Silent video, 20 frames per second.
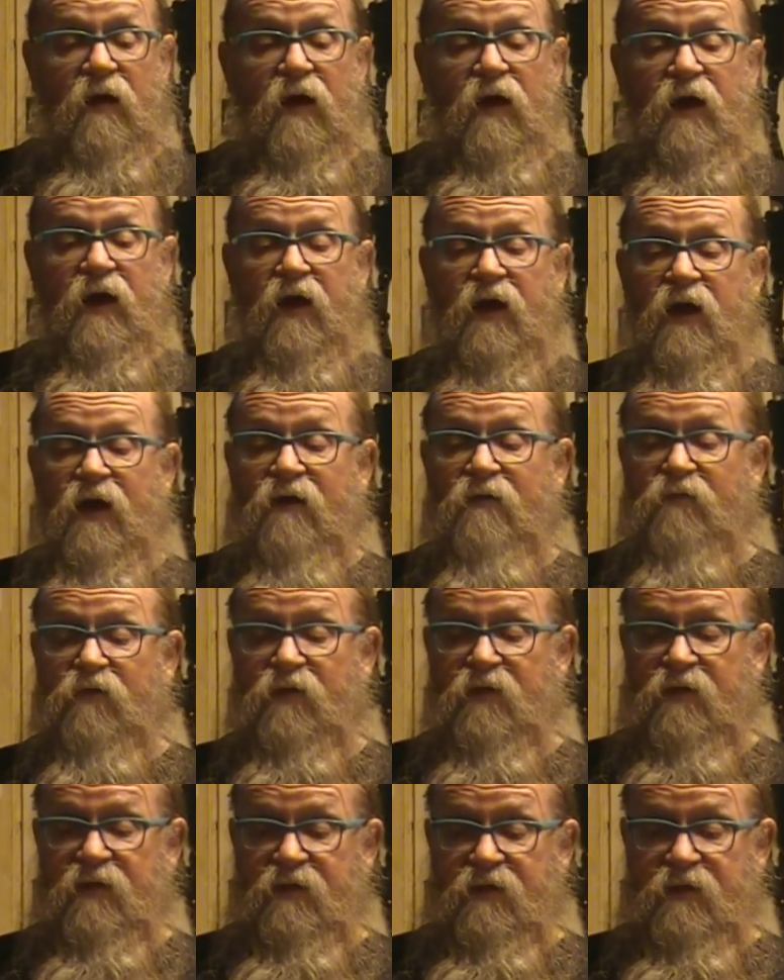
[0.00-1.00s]
I have
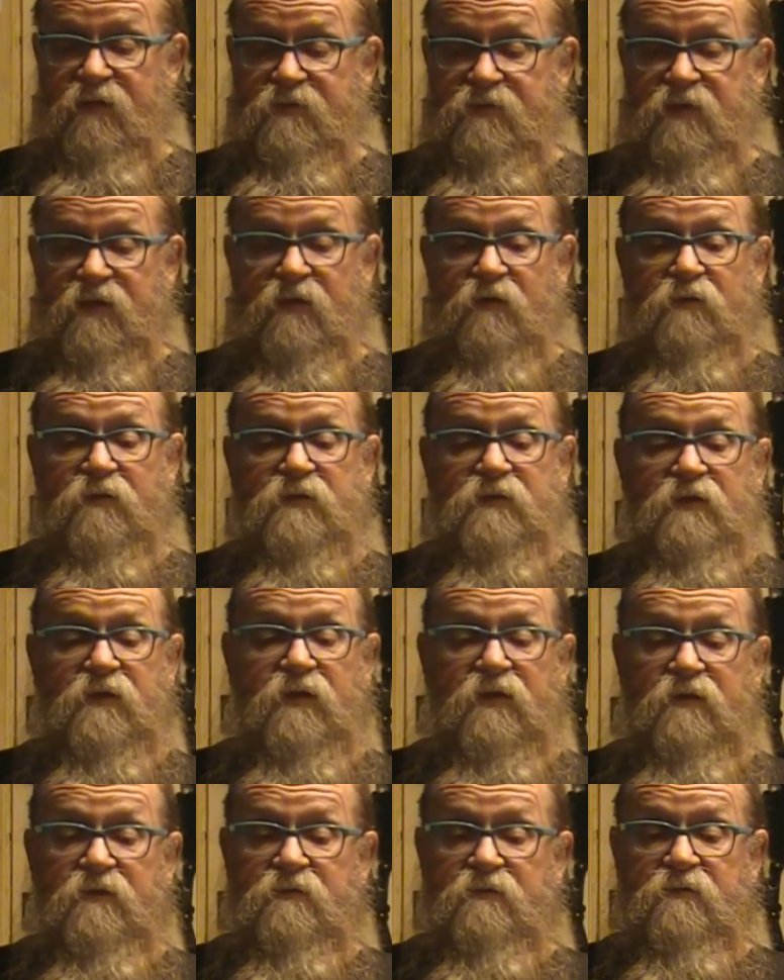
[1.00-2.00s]
with it is there was
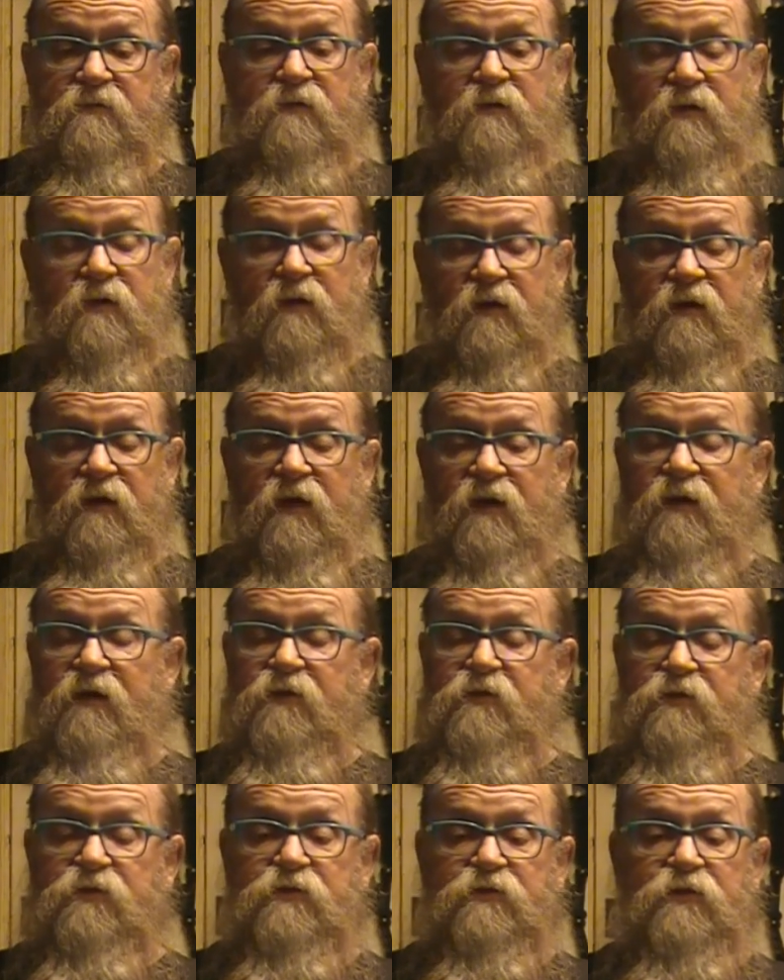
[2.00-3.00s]
and
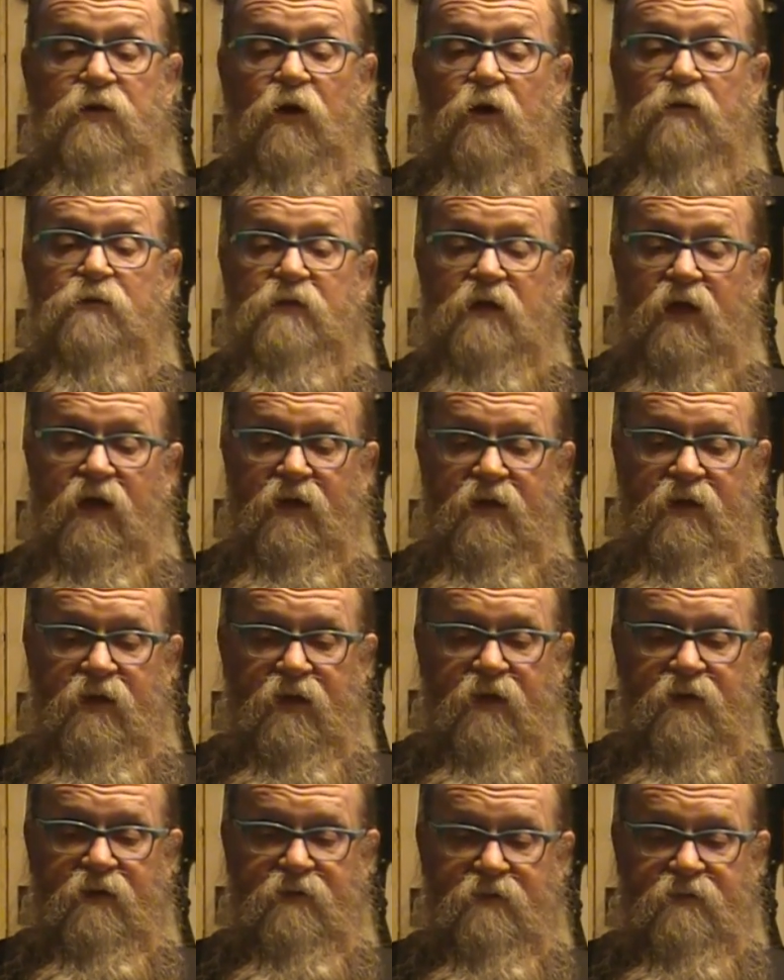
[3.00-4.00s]
it's so
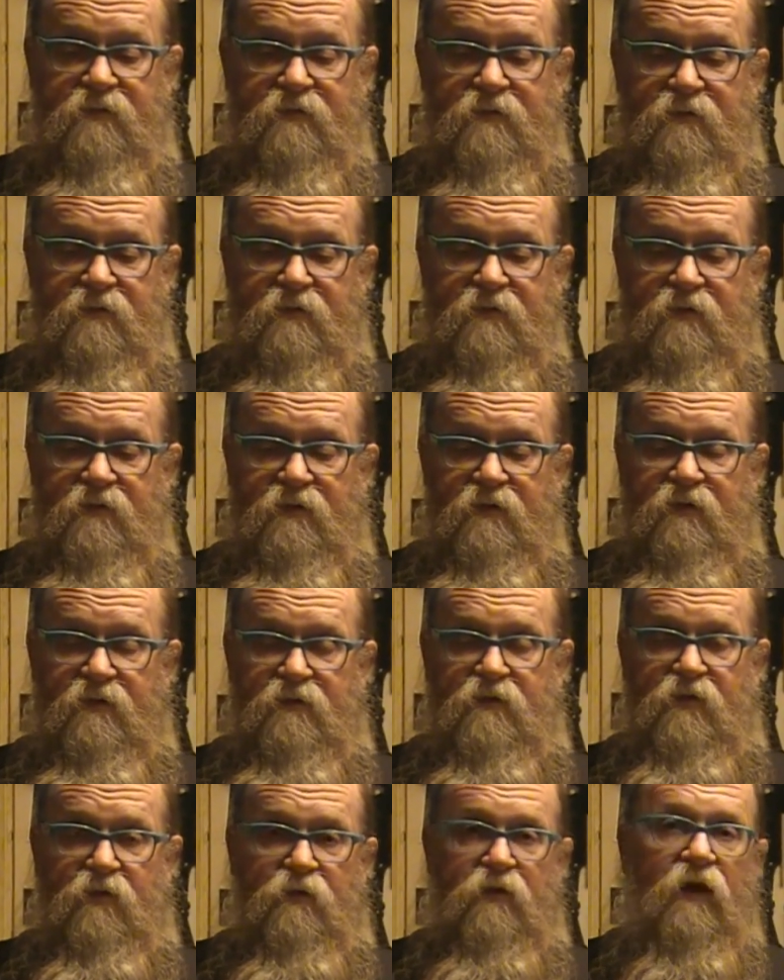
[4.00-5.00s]
tiny,
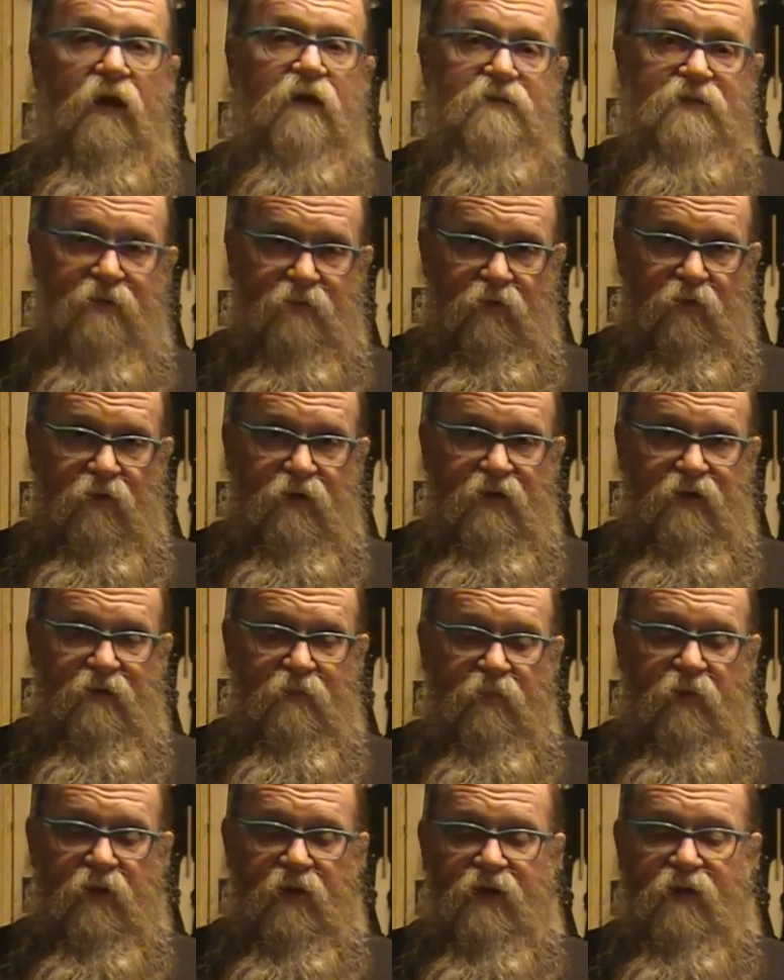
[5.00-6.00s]
so yes, I'm going to
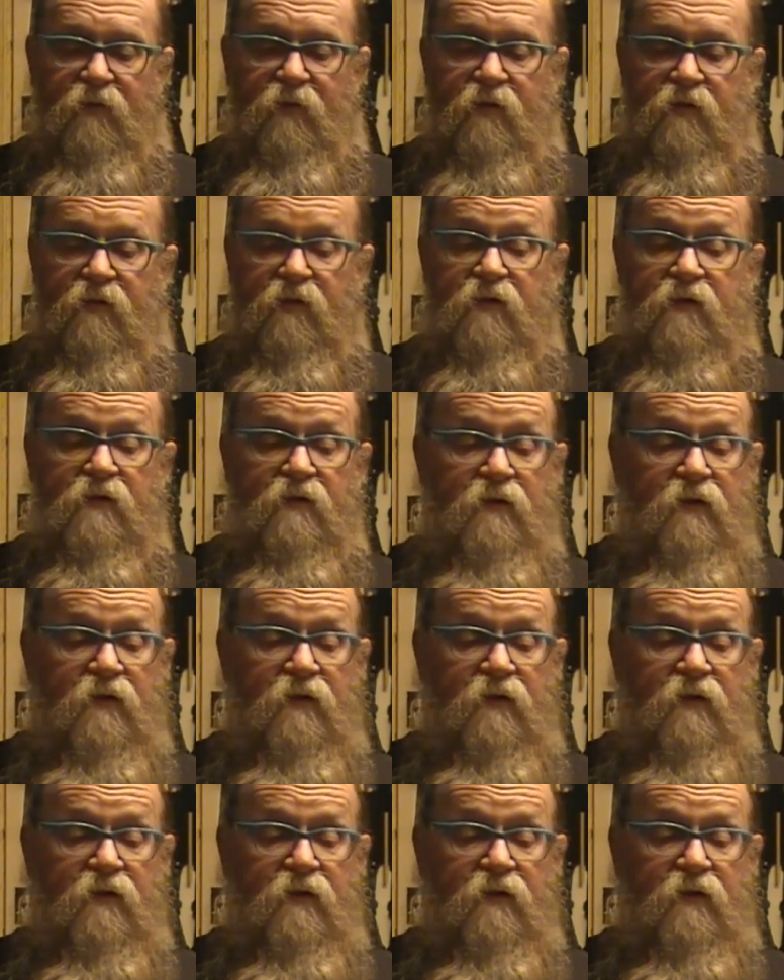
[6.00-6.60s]
complain about it.